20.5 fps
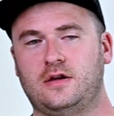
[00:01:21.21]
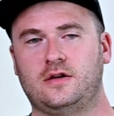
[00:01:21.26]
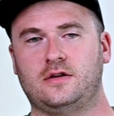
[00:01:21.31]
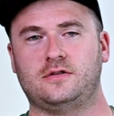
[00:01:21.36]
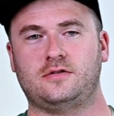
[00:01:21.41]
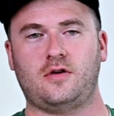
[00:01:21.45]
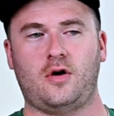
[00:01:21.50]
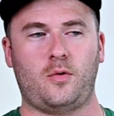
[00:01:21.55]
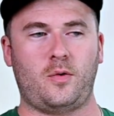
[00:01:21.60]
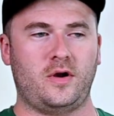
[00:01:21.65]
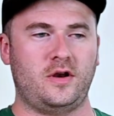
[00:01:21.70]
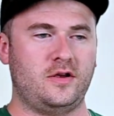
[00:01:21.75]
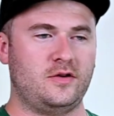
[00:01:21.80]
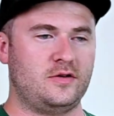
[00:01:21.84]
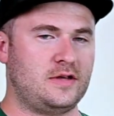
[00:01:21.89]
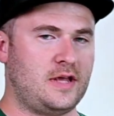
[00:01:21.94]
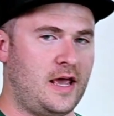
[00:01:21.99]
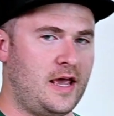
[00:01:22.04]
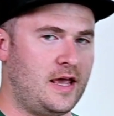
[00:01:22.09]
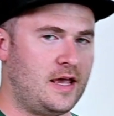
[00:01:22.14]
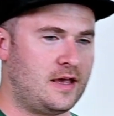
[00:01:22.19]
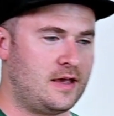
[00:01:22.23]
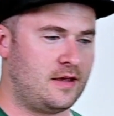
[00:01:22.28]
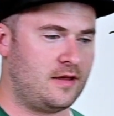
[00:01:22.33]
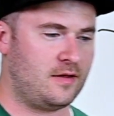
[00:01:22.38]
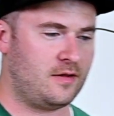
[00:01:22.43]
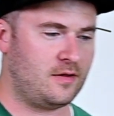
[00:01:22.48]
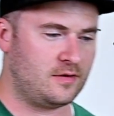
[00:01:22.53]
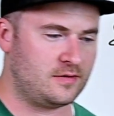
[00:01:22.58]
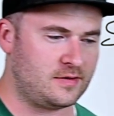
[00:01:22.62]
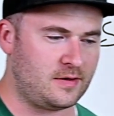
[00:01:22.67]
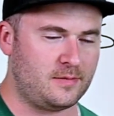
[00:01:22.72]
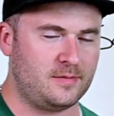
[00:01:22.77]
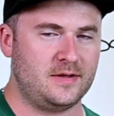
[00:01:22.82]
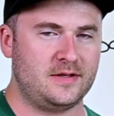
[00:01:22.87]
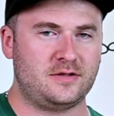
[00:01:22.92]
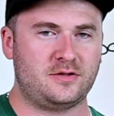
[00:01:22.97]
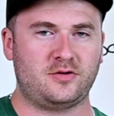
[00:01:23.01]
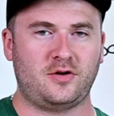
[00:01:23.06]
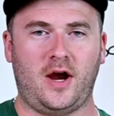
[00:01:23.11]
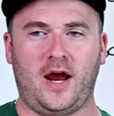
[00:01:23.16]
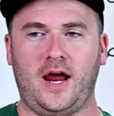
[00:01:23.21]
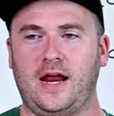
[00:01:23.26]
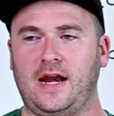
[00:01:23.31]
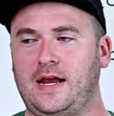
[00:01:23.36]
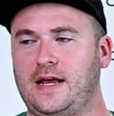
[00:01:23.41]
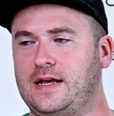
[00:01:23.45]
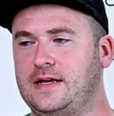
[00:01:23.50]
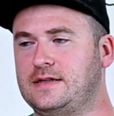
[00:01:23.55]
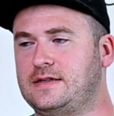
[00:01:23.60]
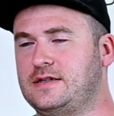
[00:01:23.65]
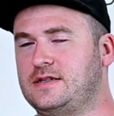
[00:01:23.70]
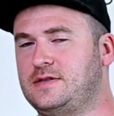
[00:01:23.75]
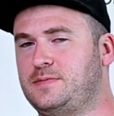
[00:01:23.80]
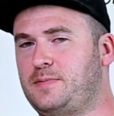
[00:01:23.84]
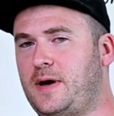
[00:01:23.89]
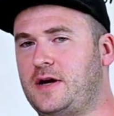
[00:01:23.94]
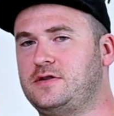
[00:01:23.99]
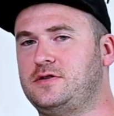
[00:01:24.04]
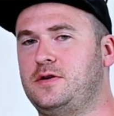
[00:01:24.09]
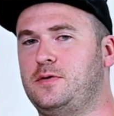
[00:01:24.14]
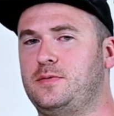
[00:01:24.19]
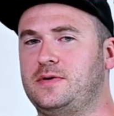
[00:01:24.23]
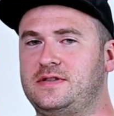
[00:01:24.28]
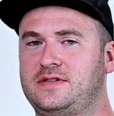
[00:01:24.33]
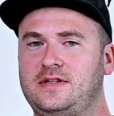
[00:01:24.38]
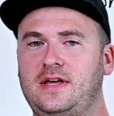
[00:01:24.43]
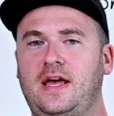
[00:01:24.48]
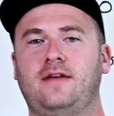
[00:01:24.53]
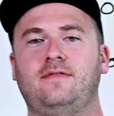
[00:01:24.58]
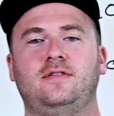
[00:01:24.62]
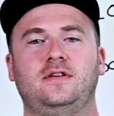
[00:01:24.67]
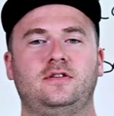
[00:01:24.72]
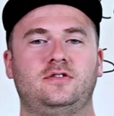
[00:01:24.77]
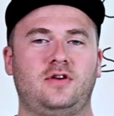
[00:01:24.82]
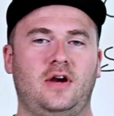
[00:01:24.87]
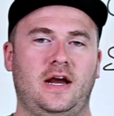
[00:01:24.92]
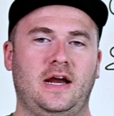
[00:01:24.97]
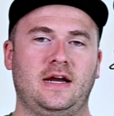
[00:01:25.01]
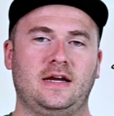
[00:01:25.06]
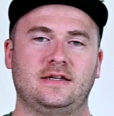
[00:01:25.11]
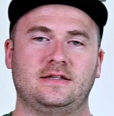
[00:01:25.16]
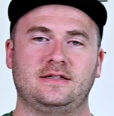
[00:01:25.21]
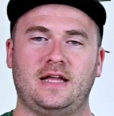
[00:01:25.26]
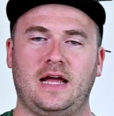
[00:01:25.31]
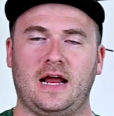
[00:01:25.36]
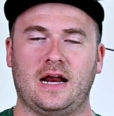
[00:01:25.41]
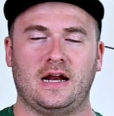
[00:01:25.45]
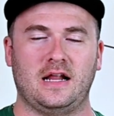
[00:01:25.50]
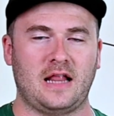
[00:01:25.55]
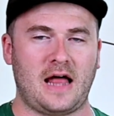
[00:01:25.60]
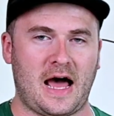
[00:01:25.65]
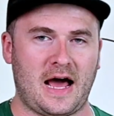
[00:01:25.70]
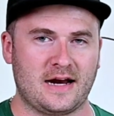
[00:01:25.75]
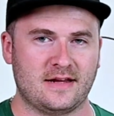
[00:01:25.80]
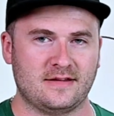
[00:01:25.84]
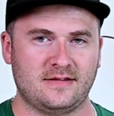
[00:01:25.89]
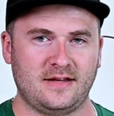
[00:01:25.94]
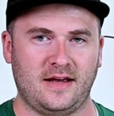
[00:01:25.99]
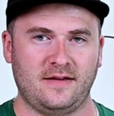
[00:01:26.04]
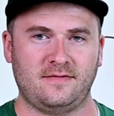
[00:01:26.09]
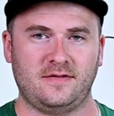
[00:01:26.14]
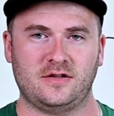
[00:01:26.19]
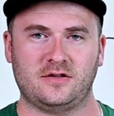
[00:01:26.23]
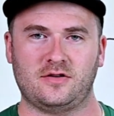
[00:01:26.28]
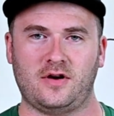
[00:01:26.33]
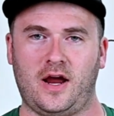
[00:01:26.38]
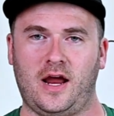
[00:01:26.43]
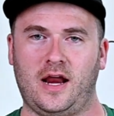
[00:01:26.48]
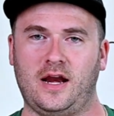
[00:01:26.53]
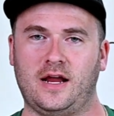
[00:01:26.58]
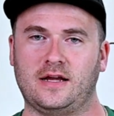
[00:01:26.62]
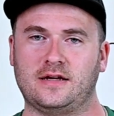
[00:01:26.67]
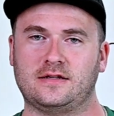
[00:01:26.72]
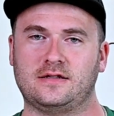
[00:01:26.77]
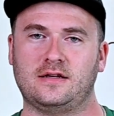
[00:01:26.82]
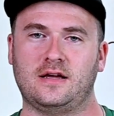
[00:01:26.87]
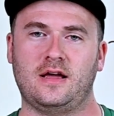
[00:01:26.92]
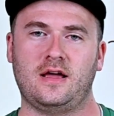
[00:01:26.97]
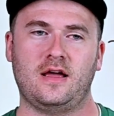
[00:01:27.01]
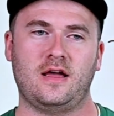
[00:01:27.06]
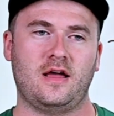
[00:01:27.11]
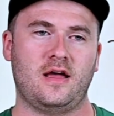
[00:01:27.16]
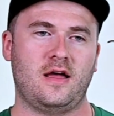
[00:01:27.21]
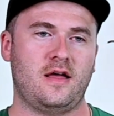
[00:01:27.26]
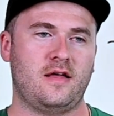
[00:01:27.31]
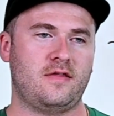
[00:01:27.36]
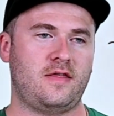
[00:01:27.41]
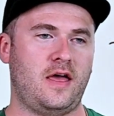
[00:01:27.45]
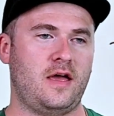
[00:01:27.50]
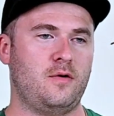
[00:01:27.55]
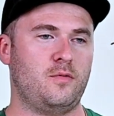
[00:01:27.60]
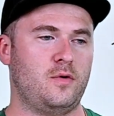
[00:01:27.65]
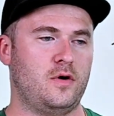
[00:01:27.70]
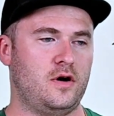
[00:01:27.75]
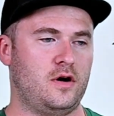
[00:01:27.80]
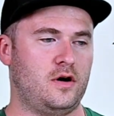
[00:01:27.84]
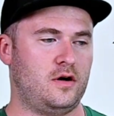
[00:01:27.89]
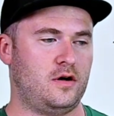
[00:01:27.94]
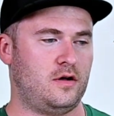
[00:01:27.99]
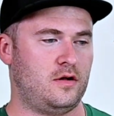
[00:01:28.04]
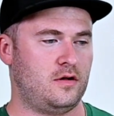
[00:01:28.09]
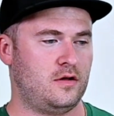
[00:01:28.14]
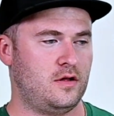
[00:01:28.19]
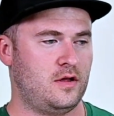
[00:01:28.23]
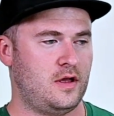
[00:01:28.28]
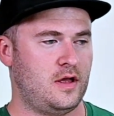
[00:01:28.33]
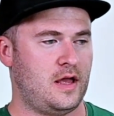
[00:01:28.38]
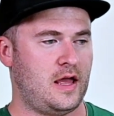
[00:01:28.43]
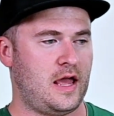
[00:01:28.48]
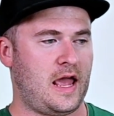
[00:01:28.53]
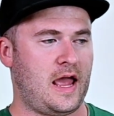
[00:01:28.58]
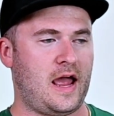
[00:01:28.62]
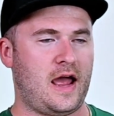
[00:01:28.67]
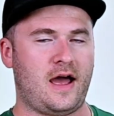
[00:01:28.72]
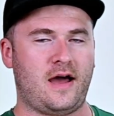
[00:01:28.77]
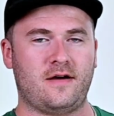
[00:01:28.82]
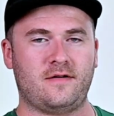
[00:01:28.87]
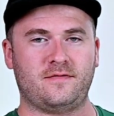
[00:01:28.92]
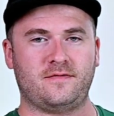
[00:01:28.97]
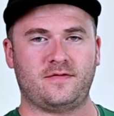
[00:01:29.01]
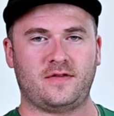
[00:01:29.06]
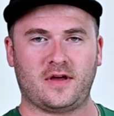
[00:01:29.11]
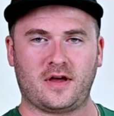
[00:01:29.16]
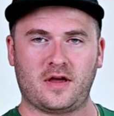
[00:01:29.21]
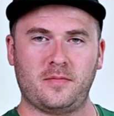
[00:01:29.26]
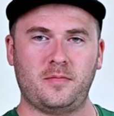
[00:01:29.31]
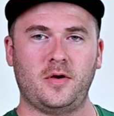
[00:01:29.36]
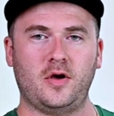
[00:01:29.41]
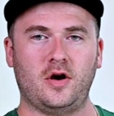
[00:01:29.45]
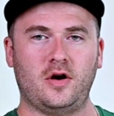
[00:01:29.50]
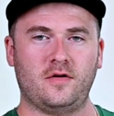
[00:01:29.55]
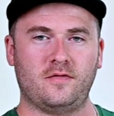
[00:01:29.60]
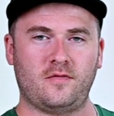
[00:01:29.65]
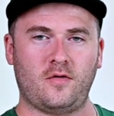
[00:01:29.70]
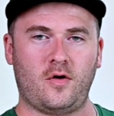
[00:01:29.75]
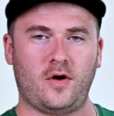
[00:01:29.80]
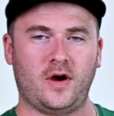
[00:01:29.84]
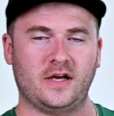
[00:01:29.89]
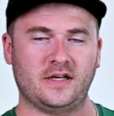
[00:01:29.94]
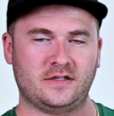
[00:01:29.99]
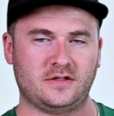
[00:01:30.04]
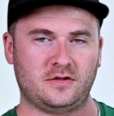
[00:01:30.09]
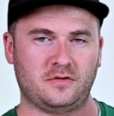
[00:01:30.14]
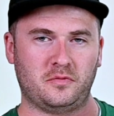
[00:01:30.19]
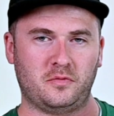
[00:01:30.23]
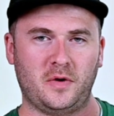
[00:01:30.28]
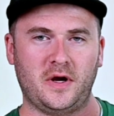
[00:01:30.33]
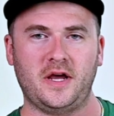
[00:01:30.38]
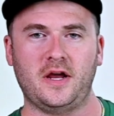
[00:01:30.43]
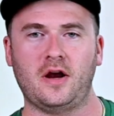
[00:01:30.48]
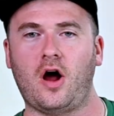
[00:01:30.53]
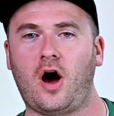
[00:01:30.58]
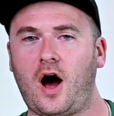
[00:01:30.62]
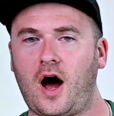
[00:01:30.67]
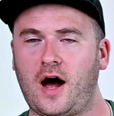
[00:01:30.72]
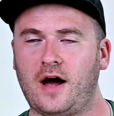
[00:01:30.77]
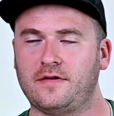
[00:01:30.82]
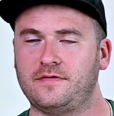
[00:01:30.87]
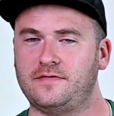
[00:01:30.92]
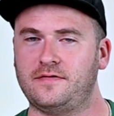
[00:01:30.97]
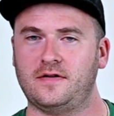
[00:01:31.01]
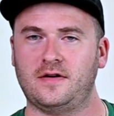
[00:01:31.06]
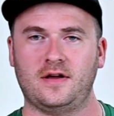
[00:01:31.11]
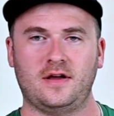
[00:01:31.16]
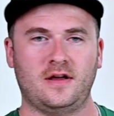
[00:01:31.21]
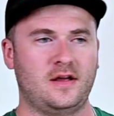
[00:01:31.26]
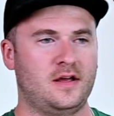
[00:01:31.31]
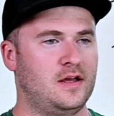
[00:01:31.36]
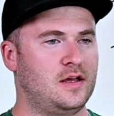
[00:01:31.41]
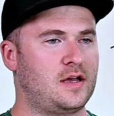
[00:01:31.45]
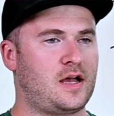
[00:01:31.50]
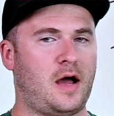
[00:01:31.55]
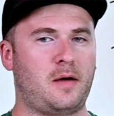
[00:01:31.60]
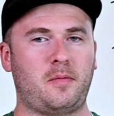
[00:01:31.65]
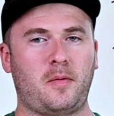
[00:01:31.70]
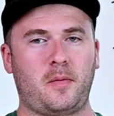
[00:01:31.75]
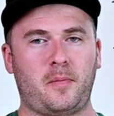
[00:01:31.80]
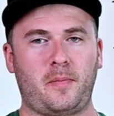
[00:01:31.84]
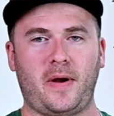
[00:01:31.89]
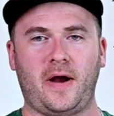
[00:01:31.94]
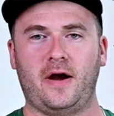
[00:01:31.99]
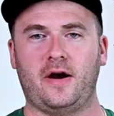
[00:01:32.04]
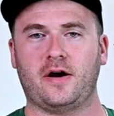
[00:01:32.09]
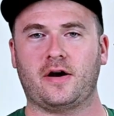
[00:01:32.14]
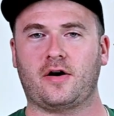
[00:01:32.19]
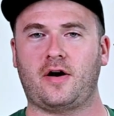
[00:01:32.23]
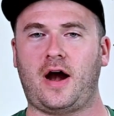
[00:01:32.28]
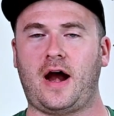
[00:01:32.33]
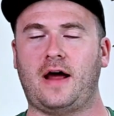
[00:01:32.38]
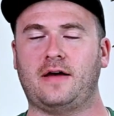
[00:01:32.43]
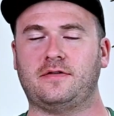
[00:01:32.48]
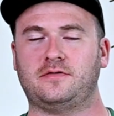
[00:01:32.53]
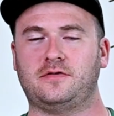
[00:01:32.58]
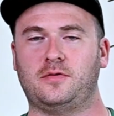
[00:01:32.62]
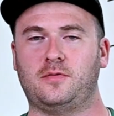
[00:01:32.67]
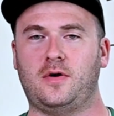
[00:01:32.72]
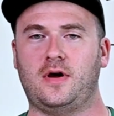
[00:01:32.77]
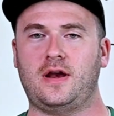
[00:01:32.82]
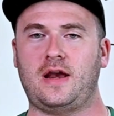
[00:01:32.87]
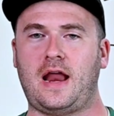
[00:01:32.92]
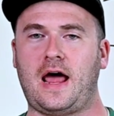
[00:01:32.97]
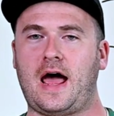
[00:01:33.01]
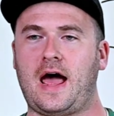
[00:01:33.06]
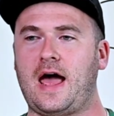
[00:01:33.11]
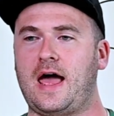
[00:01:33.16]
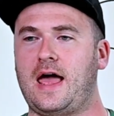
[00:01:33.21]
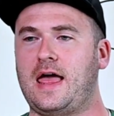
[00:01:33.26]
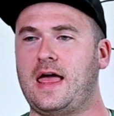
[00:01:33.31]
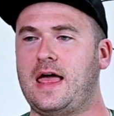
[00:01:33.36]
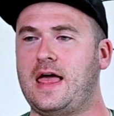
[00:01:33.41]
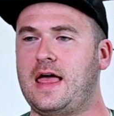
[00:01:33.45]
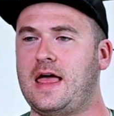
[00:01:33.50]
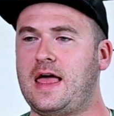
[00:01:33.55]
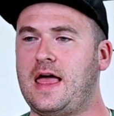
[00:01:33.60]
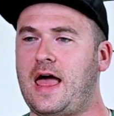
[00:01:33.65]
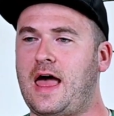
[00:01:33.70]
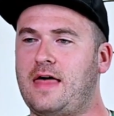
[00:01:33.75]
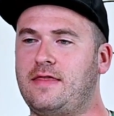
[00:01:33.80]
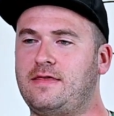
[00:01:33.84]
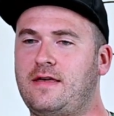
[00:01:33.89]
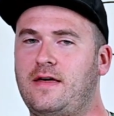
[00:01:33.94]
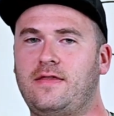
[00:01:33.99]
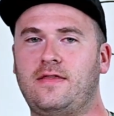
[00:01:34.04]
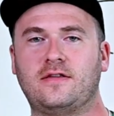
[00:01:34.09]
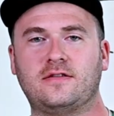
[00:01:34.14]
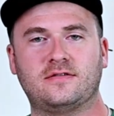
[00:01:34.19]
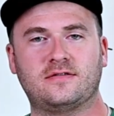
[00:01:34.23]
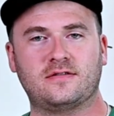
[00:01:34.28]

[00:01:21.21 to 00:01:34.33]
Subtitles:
So when you take some of these trainings, and especially with safety trainings, taking a lot of safety trainings, they will have the computer voice read off a couple paragraphs or whatnot, and then